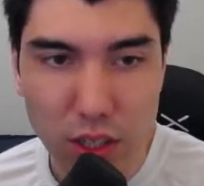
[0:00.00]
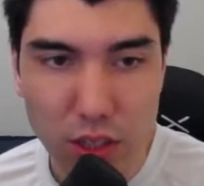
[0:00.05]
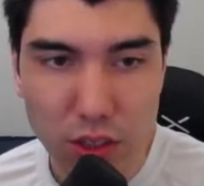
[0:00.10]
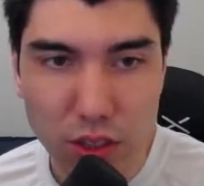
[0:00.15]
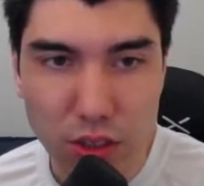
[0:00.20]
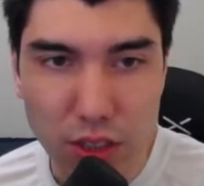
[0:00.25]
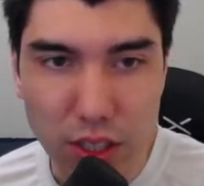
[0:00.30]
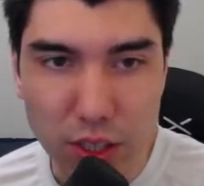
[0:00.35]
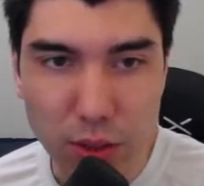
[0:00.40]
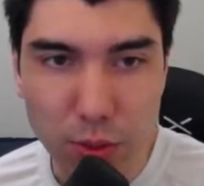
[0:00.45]

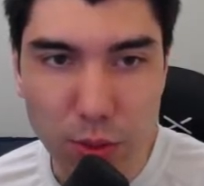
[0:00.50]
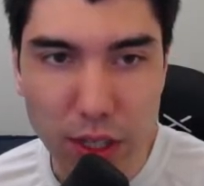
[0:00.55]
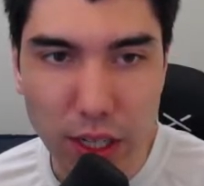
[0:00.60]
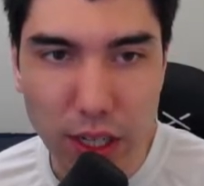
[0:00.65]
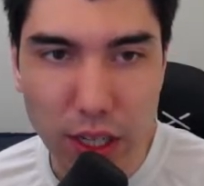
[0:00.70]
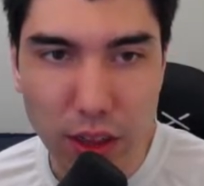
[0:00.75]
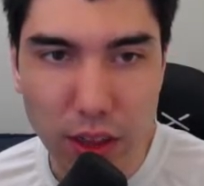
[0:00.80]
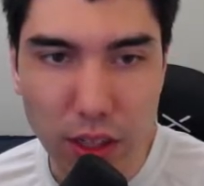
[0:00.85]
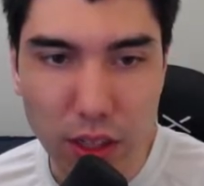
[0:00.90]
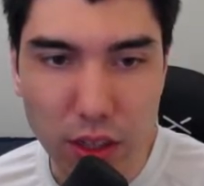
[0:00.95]
So that's why
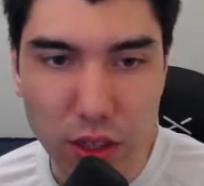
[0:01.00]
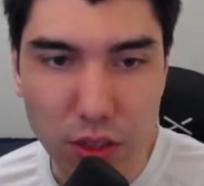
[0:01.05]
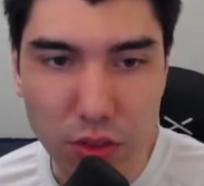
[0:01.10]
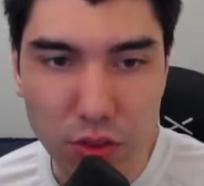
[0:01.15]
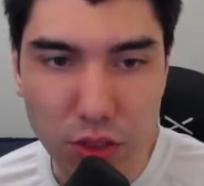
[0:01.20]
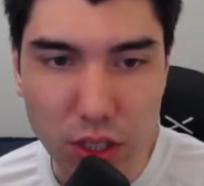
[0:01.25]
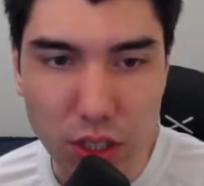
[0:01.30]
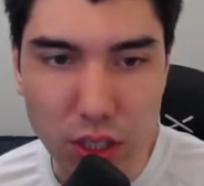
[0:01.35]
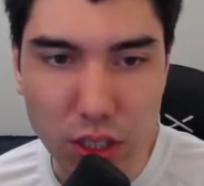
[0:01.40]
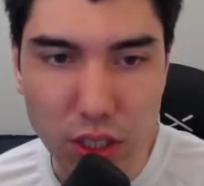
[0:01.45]
I thought the
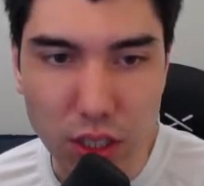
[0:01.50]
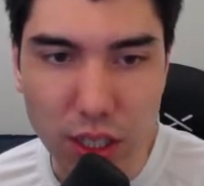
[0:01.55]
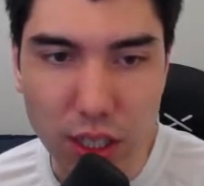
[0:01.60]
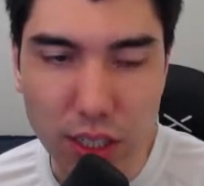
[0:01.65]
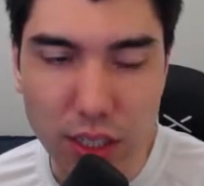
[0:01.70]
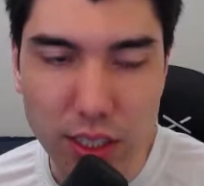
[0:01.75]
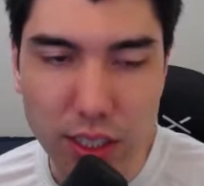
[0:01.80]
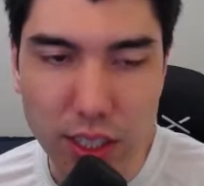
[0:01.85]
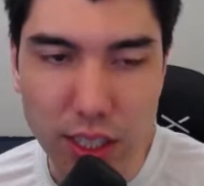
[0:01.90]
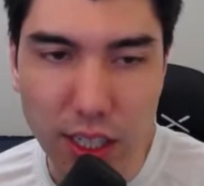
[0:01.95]
rook could
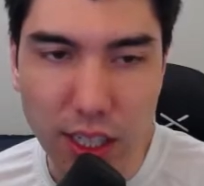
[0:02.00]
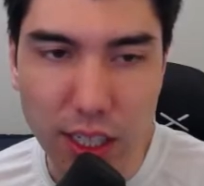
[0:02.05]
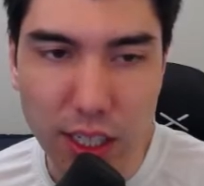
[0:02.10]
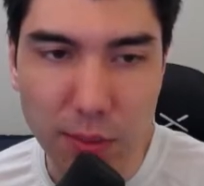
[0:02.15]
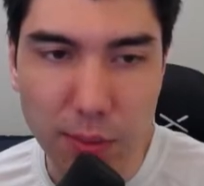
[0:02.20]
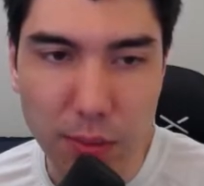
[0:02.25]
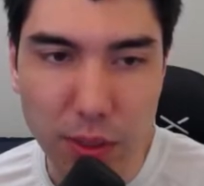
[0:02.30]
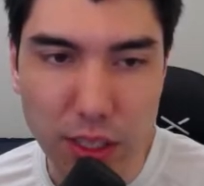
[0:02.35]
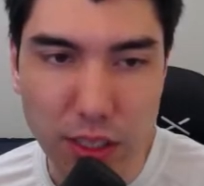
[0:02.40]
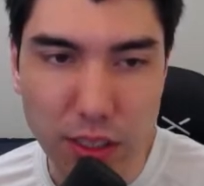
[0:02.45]
not
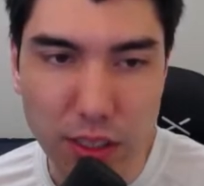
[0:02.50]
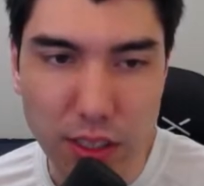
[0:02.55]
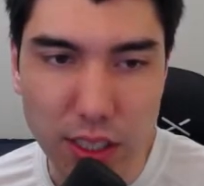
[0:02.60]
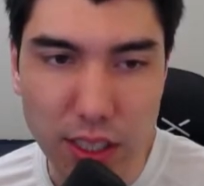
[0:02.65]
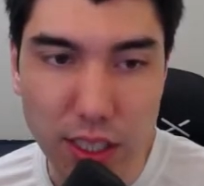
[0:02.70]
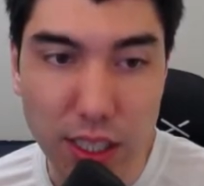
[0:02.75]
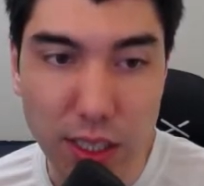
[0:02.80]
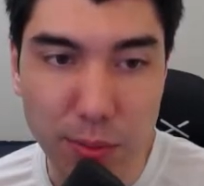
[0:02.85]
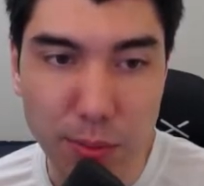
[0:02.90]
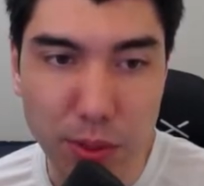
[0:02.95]
take, because
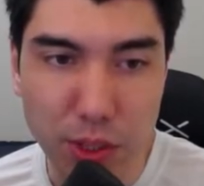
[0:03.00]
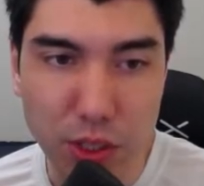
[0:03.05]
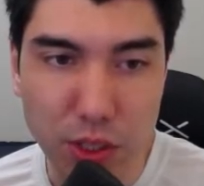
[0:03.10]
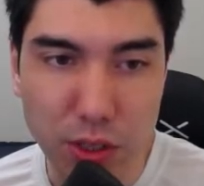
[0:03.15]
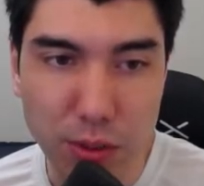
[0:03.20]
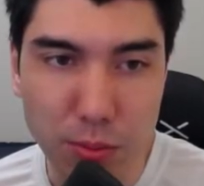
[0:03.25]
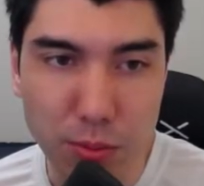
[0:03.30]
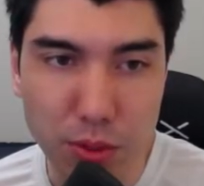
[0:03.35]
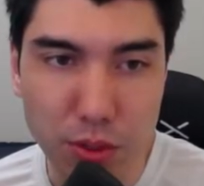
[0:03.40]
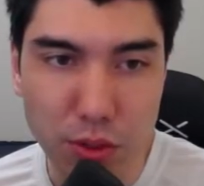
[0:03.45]
any
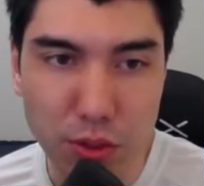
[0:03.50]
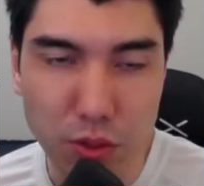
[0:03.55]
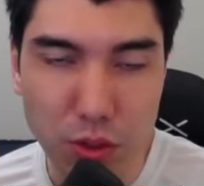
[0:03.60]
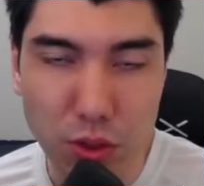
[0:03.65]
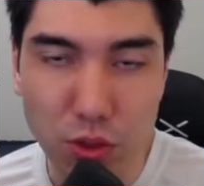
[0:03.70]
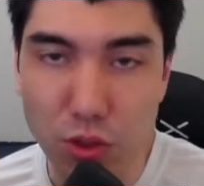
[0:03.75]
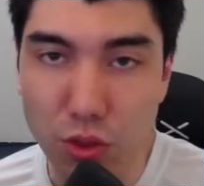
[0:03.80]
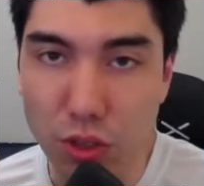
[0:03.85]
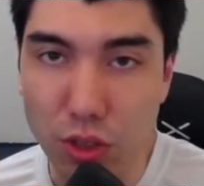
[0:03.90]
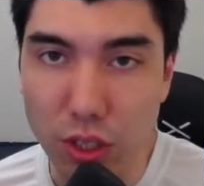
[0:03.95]
bishop move
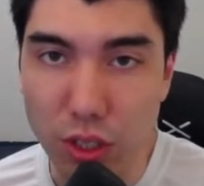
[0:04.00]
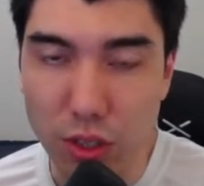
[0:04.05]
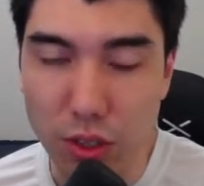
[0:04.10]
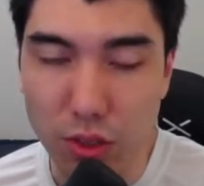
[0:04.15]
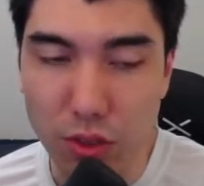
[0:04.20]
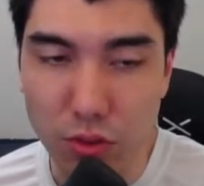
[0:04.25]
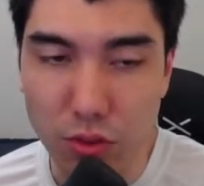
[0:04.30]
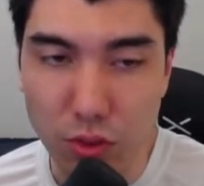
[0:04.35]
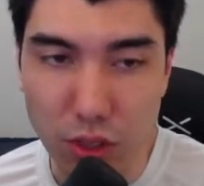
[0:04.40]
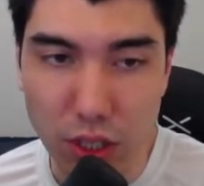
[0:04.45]
was really,
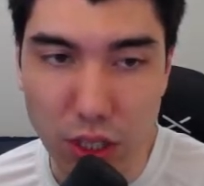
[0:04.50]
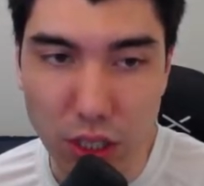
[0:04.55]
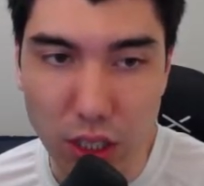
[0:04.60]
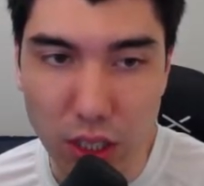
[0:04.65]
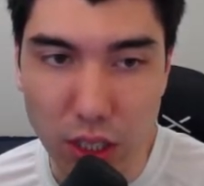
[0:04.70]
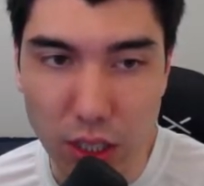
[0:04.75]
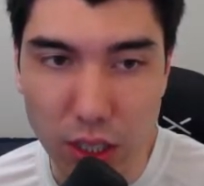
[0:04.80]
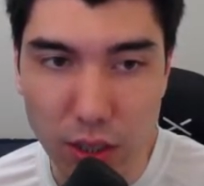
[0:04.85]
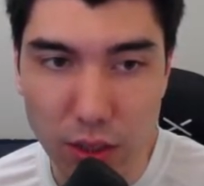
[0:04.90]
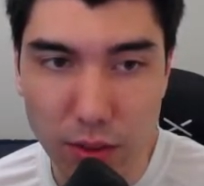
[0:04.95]
really
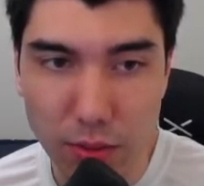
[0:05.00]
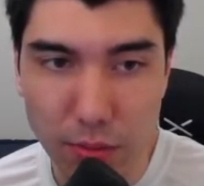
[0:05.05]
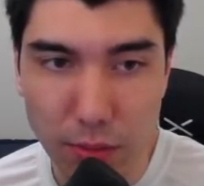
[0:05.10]
good,